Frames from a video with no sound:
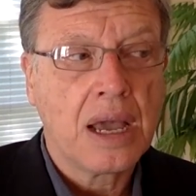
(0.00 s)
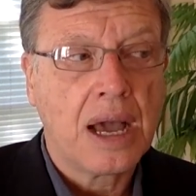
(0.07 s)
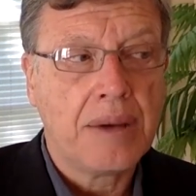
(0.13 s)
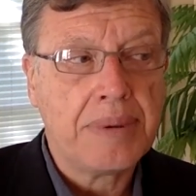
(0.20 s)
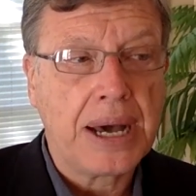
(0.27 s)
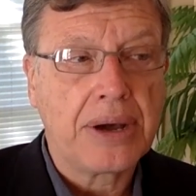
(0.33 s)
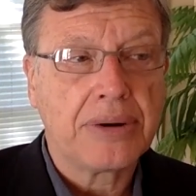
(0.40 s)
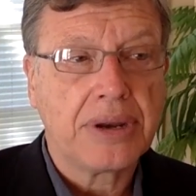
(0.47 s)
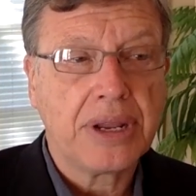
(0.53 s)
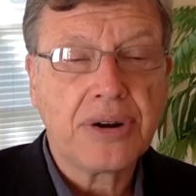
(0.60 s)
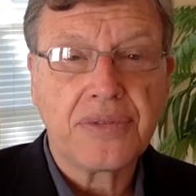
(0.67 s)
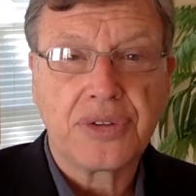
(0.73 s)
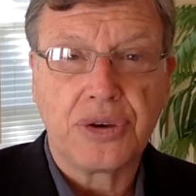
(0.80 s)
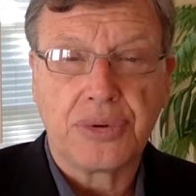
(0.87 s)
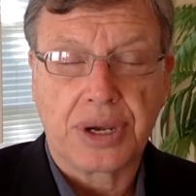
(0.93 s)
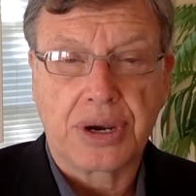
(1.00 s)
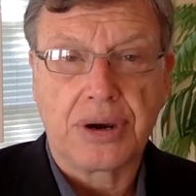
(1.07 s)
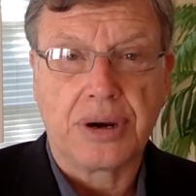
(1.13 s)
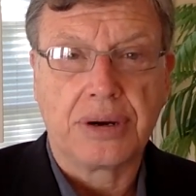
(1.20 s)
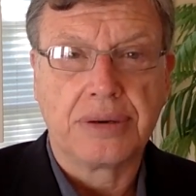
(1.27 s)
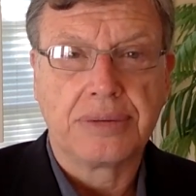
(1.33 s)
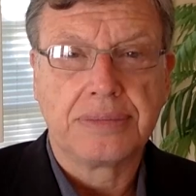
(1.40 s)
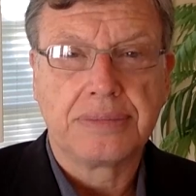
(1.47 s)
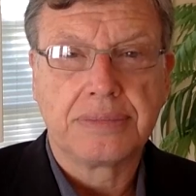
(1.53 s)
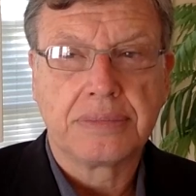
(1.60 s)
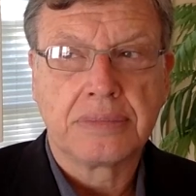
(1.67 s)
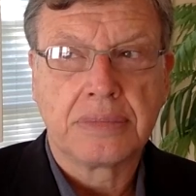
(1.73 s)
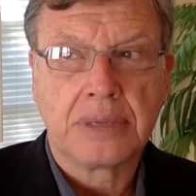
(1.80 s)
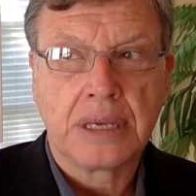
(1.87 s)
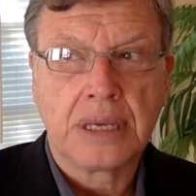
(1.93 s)
about interviewing her.
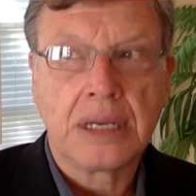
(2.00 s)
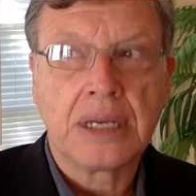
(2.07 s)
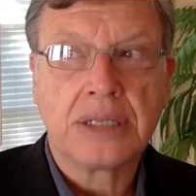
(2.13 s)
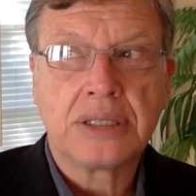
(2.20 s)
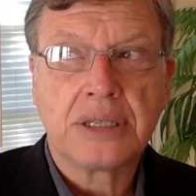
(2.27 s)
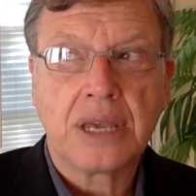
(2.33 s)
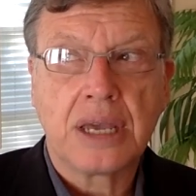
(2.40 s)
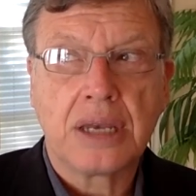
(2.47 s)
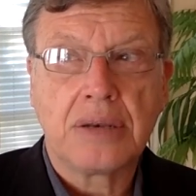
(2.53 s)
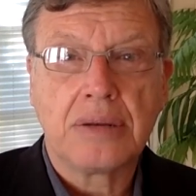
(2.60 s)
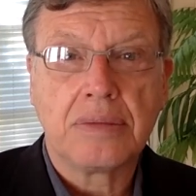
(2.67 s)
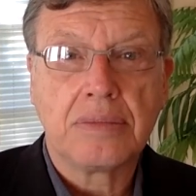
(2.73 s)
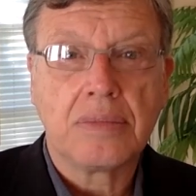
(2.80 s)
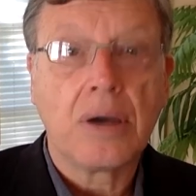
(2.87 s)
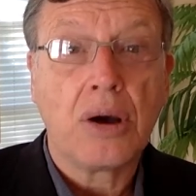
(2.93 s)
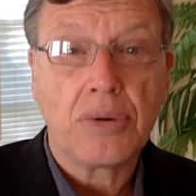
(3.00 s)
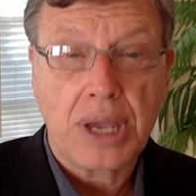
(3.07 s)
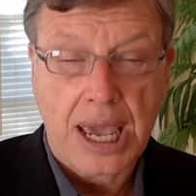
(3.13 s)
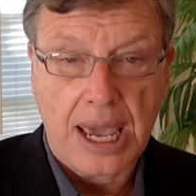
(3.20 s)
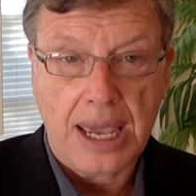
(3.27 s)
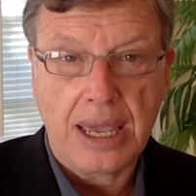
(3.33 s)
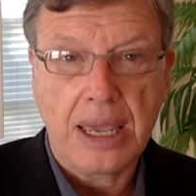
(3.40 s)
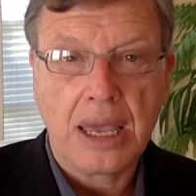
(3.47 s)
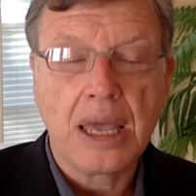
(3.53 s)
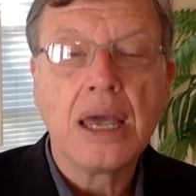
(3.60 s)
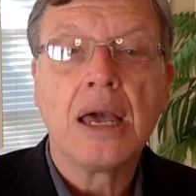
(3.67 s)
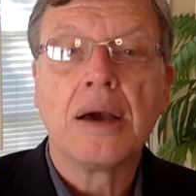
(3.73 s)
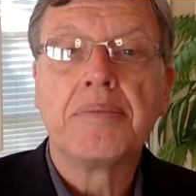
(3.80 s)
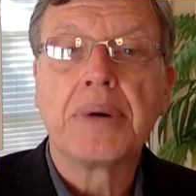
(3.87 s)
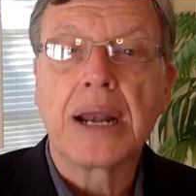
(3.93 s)
And I said, okay,
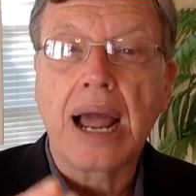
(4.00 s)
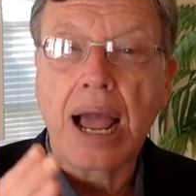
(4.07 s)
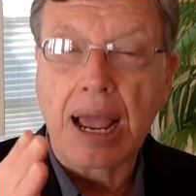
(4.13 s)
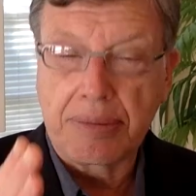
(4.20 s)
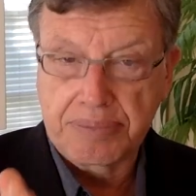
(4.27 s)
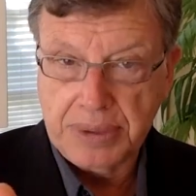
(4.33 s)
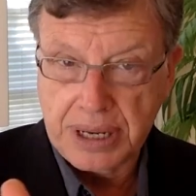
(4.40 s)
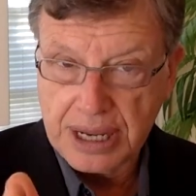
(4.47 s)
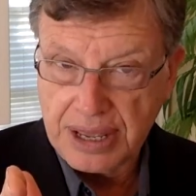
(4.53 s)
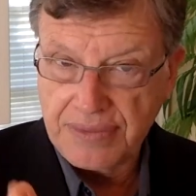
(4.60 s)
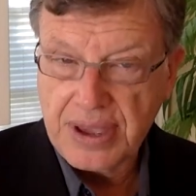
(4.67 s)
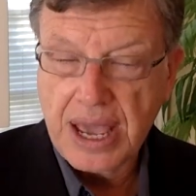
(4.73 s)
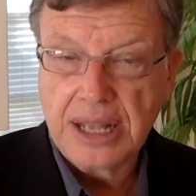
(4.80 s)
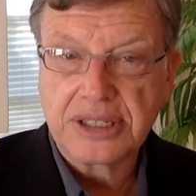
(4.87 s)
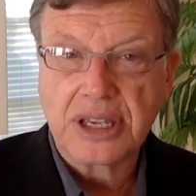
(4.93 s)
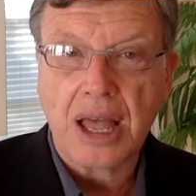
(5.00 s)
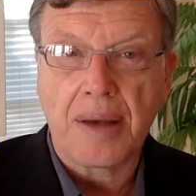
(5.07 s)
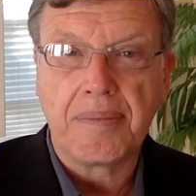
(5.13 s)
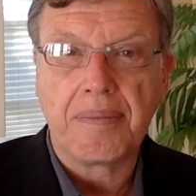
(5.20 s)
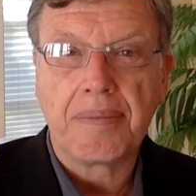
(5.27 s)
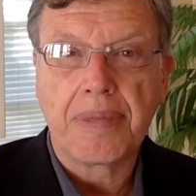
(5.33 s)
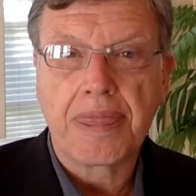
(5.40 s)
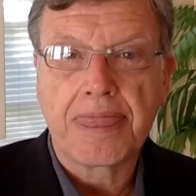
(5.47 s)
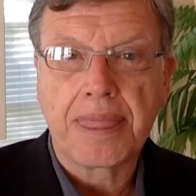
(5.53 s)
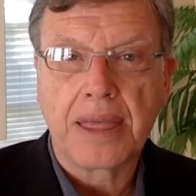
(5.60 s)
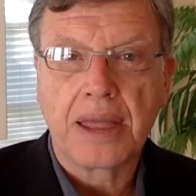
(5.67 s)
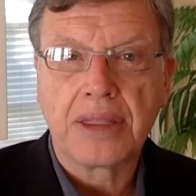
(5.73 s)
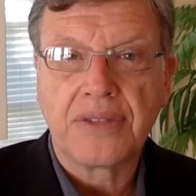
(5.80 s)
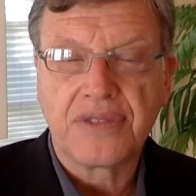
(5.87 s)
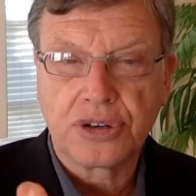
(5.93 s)
but I'm going to give you a heads up.
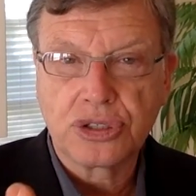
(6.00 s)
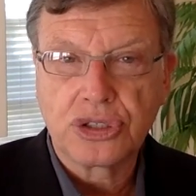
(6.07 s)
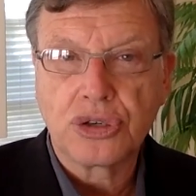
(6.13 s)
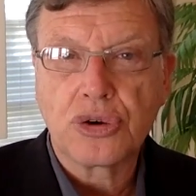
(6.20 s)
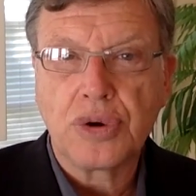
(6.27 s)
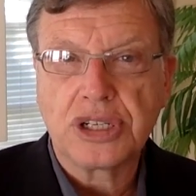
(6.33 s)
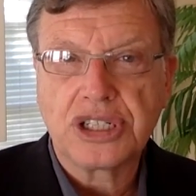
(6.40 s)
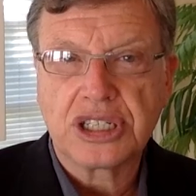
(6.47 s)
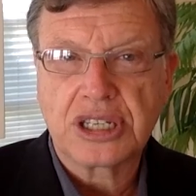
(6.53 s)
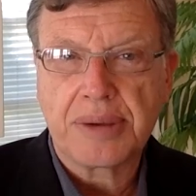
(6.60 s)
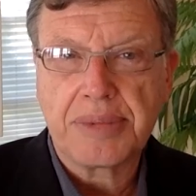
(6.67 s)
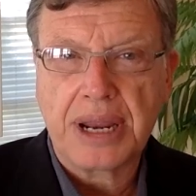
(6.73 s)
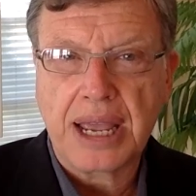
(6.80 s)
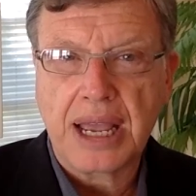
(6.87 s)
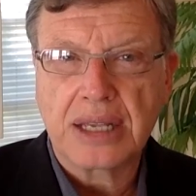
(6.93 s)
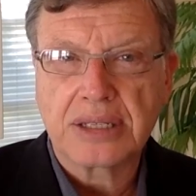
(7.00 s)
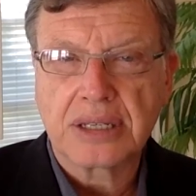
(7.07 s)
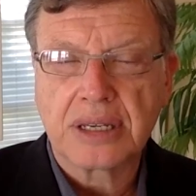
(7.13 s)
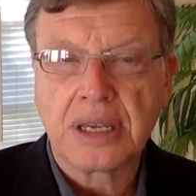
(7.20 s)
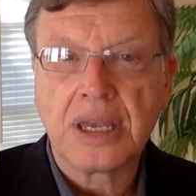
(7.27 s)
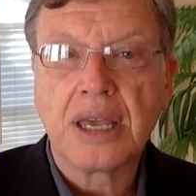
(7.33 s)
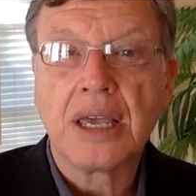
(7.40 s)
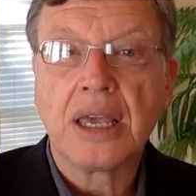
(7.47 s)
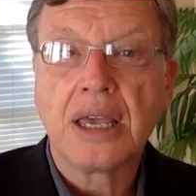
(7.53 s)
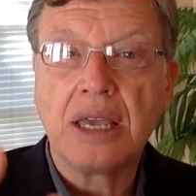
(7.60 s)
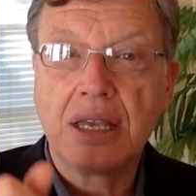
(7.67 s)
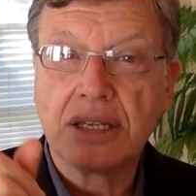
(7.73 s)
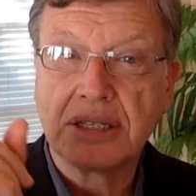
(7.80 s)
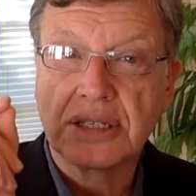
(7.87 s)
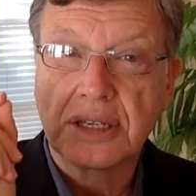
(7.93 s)
The first two questions I'm going to ask
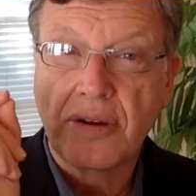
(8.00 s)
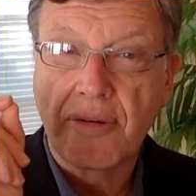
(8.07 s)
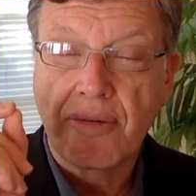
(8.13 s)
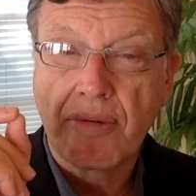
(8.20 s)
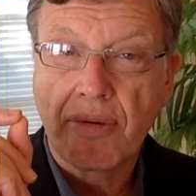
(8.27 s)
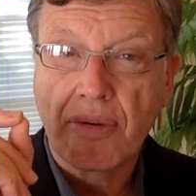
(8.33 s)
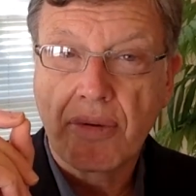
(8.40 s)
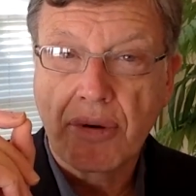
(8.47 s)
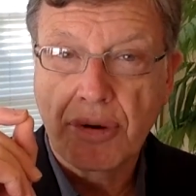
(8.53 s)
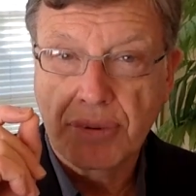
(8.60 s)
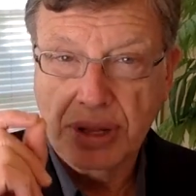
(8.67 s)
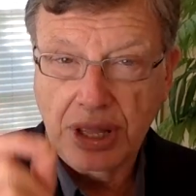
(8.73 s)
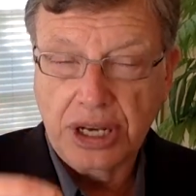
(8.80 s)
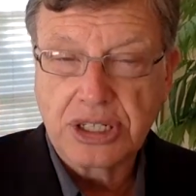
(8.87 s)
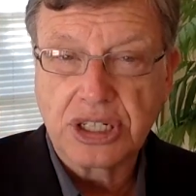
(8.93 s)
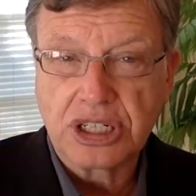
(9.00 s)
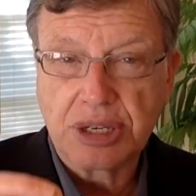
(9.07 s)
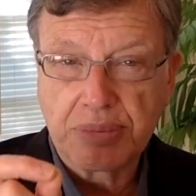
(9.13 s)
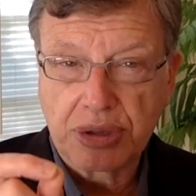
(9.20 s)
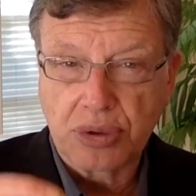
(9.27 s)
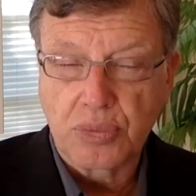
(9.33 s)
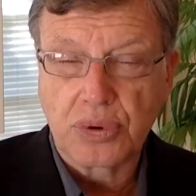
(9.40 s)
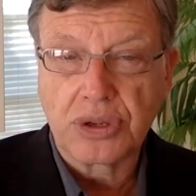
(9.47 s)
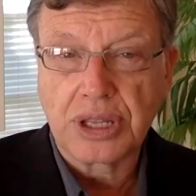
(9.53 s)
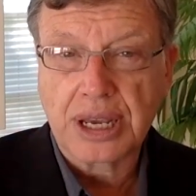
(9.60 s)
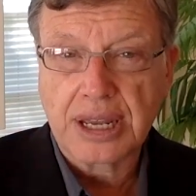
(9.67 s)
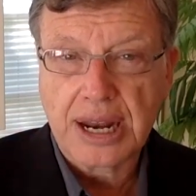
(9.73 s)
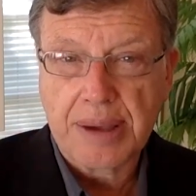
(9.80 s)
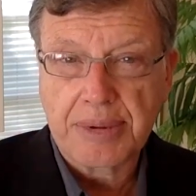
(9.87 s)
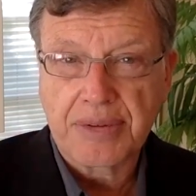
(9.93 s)
is her relationship with the World
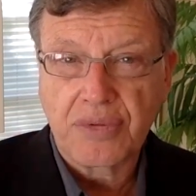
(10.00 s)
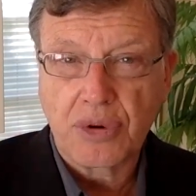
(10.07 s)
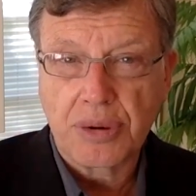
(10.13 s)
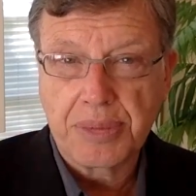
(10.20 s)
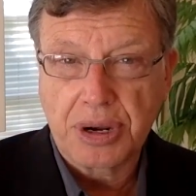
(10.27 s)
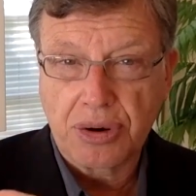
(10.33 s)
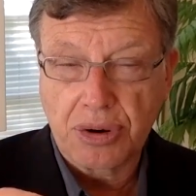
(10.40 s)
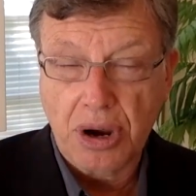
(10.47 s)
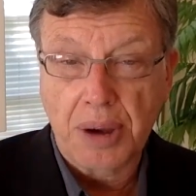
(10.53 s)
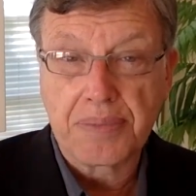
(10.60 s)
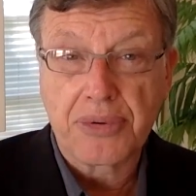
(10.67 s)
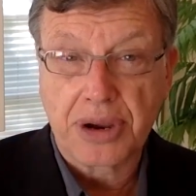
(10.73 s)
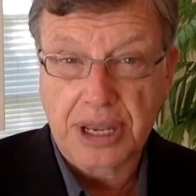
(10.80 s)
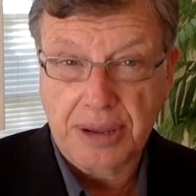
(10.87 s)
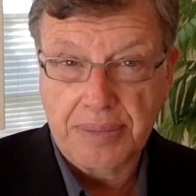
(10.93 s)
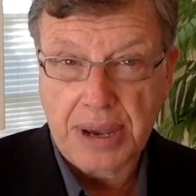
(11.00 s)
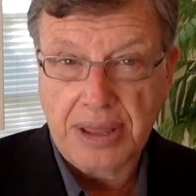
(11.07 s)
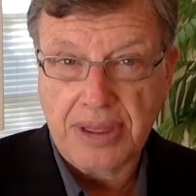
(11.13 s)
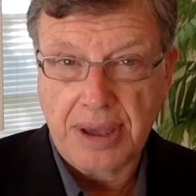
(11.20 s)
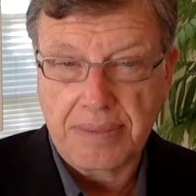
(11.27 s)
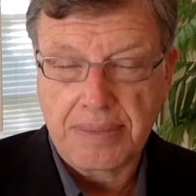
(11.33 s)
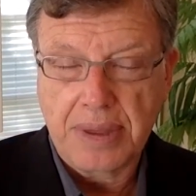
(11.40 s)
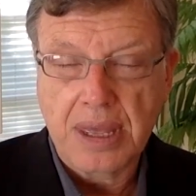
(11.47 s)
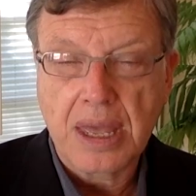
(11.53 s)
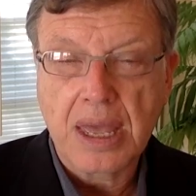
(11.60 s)
Economic Forum and her upbringing by them,